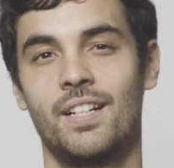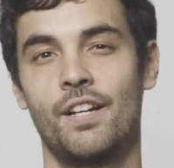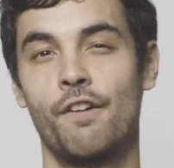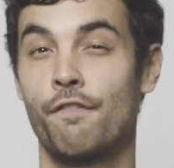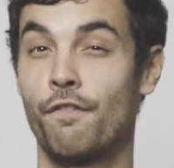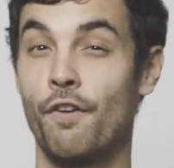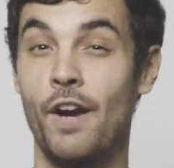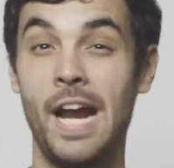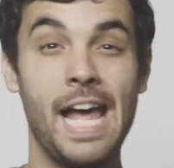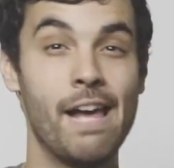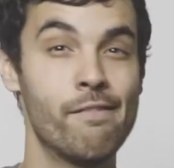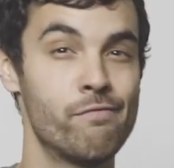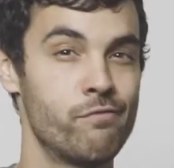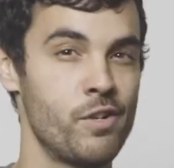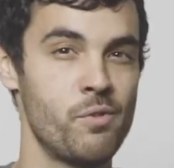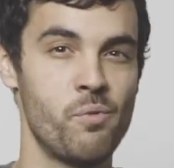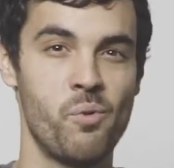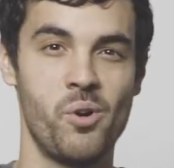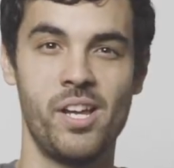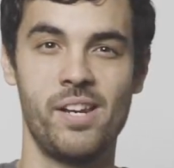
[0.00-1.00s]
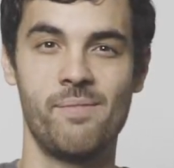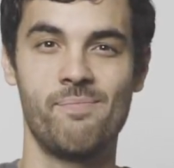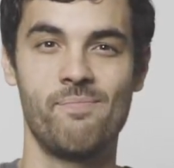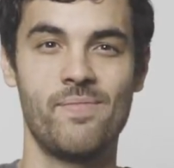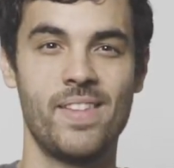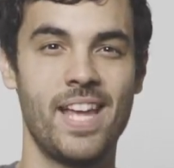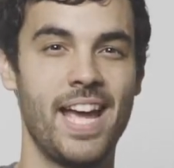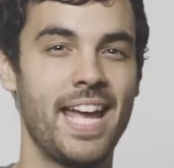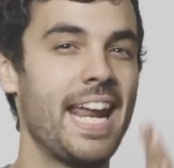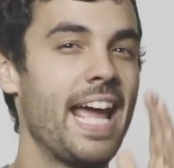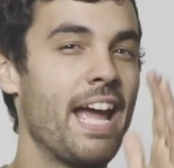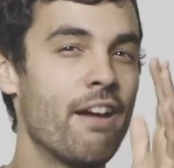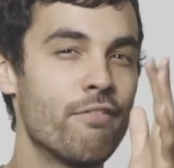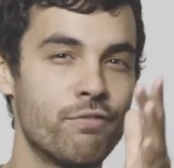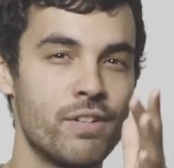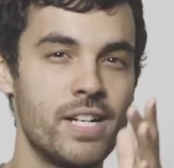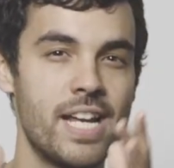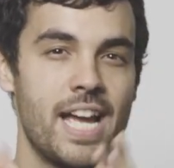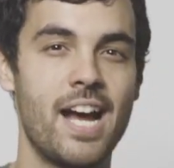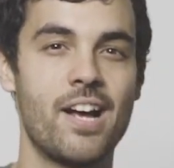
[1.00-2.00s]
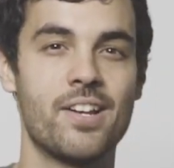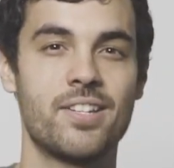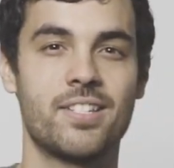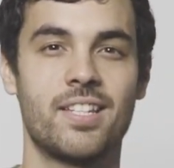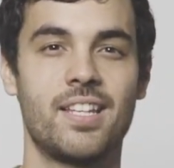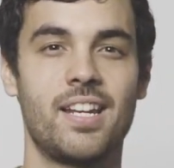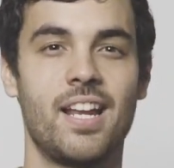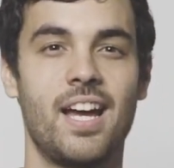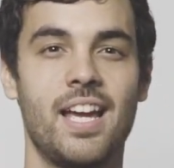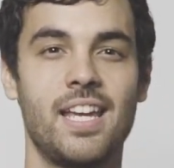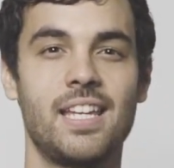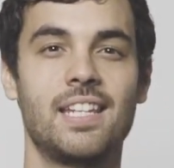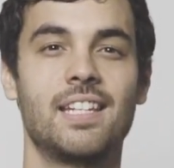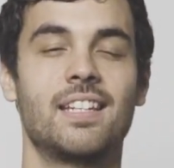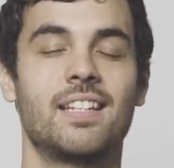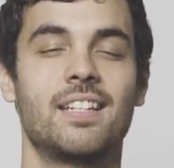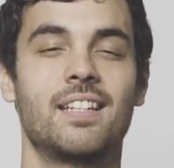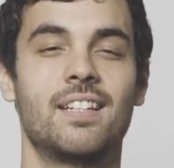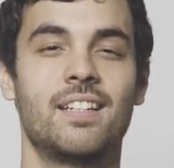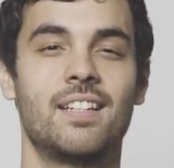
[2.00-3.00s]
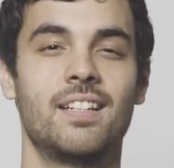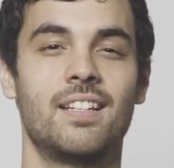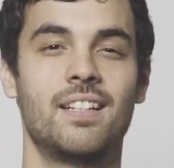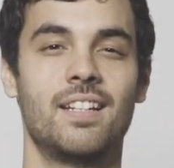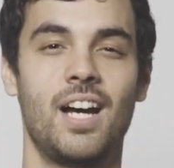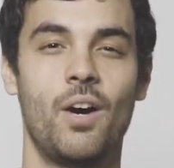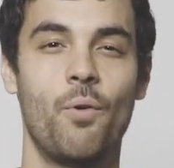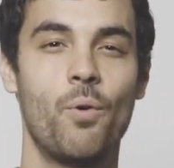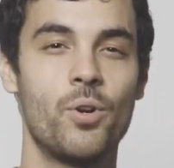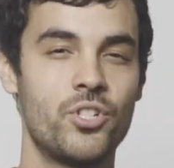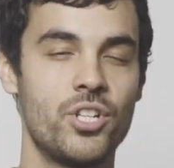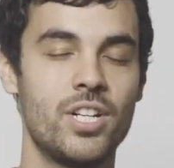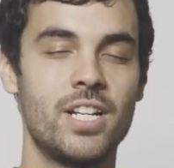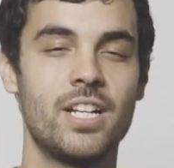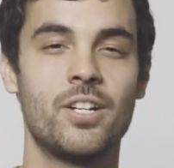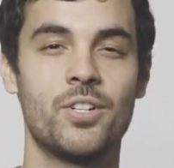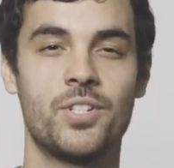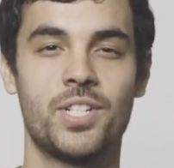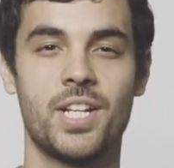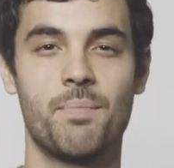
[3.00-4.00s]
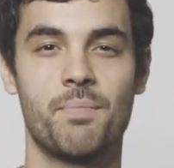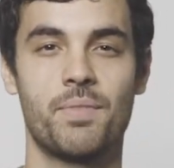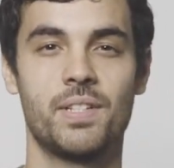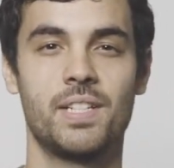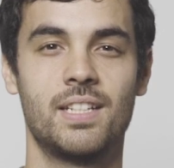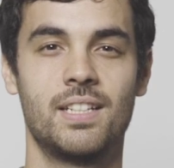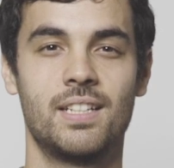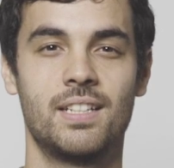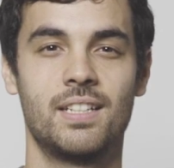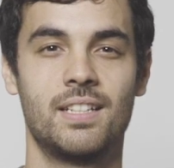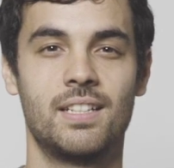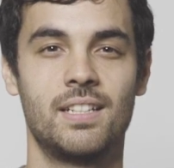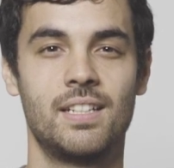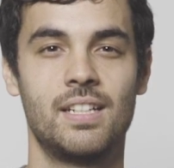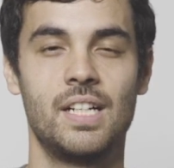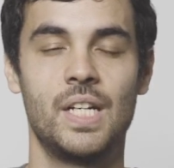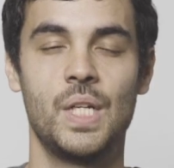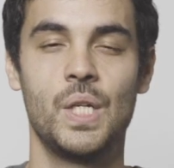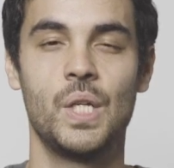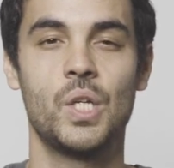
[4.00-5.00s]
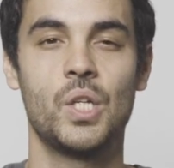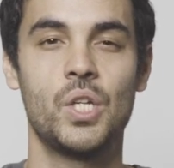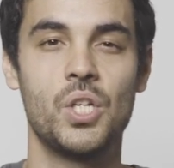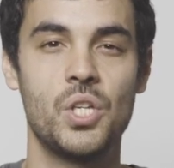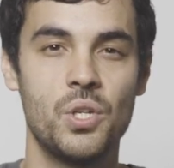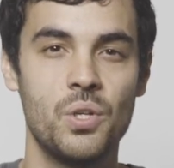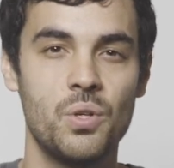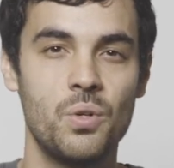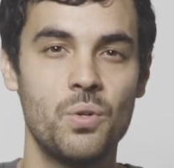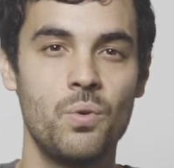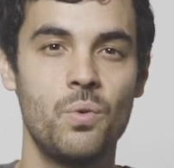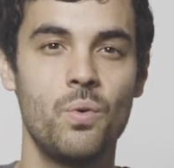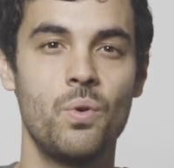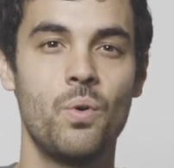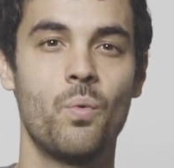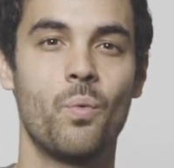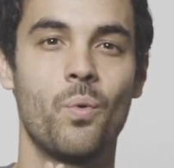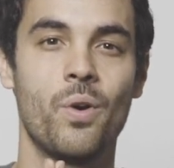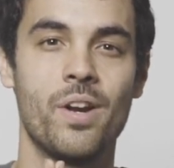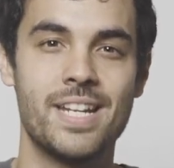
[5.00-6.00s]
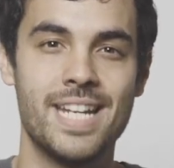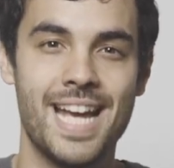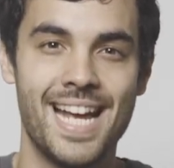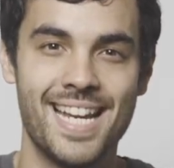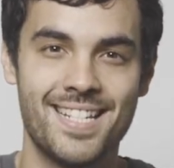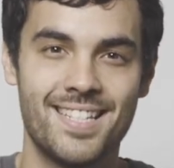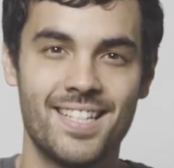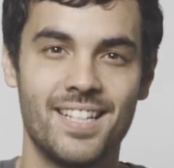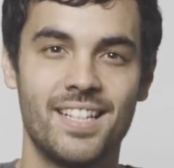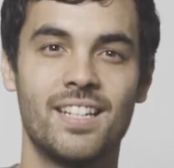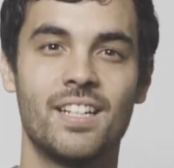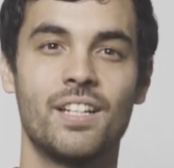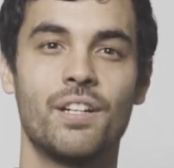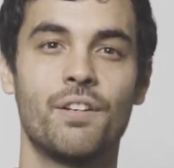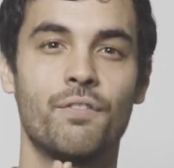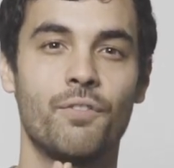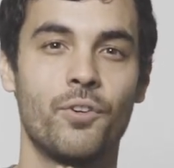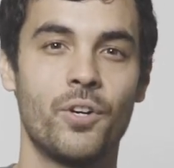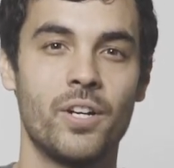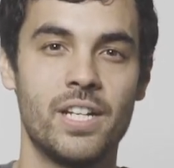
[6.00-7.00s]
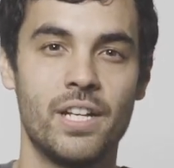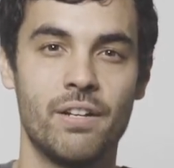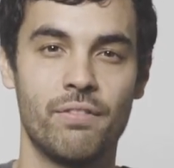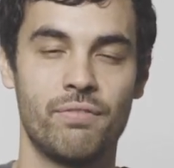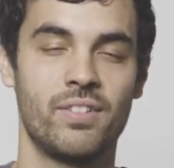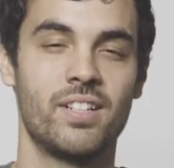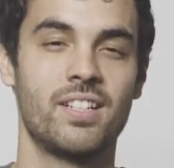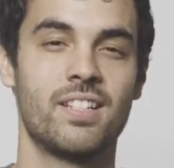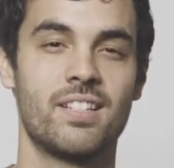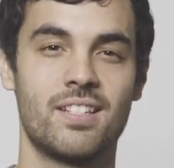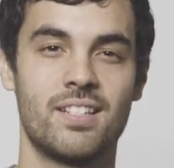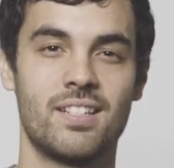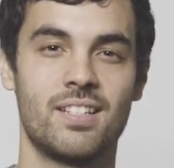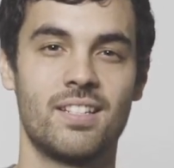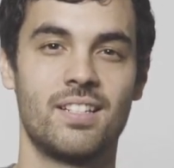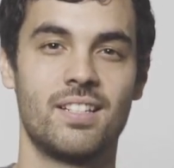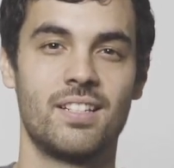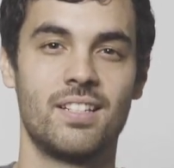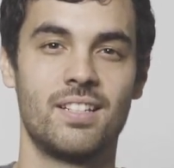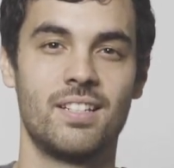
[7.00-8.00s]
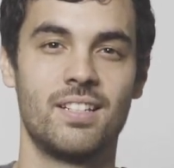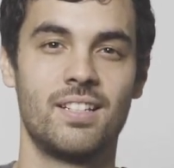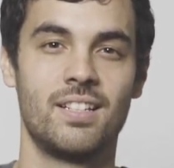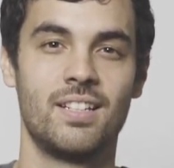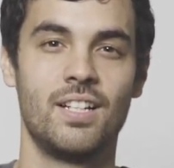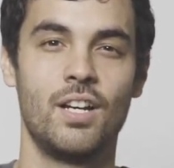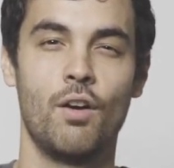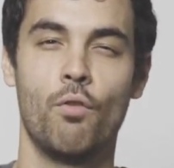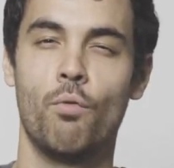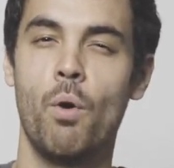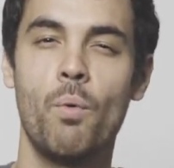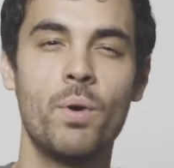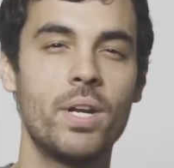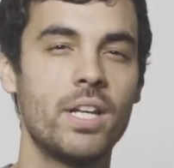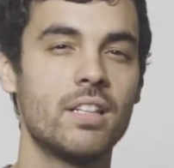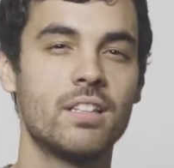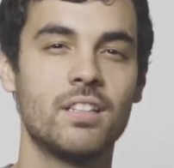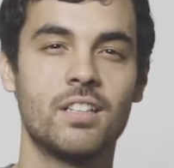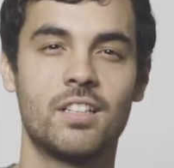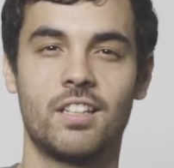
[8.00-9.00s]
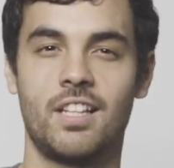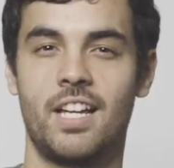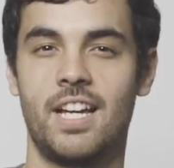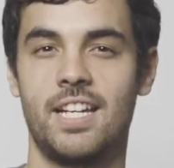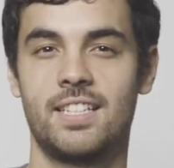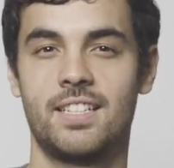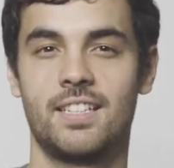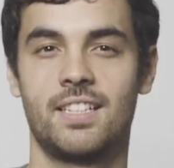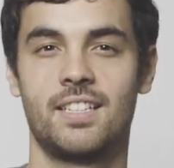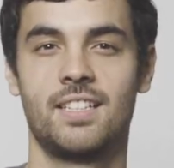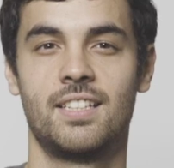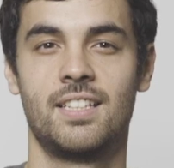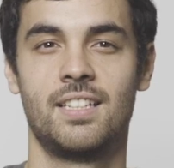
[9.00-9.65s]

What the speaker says: For everyone at every house tonight, I want you to hear something. You were destined for a difference. What would it look like